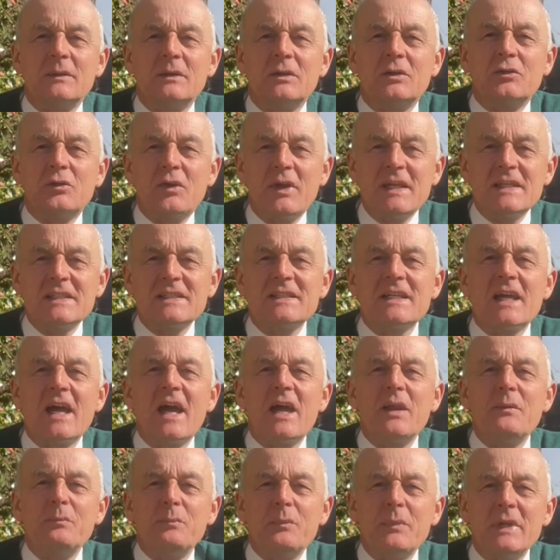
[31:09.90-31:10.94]
Grace
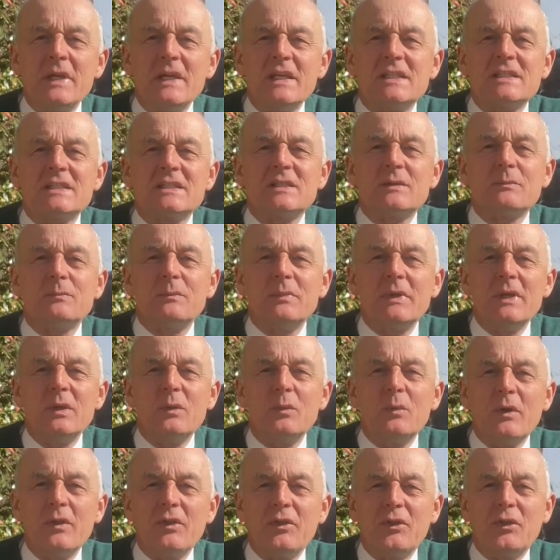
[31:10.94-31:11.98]
and peace be
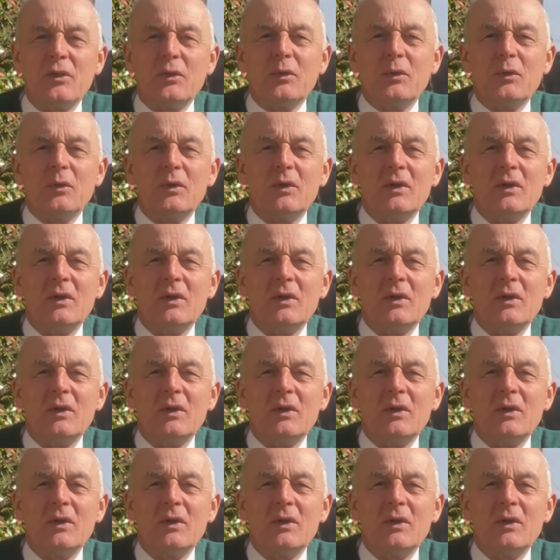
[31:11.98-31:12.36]
with you.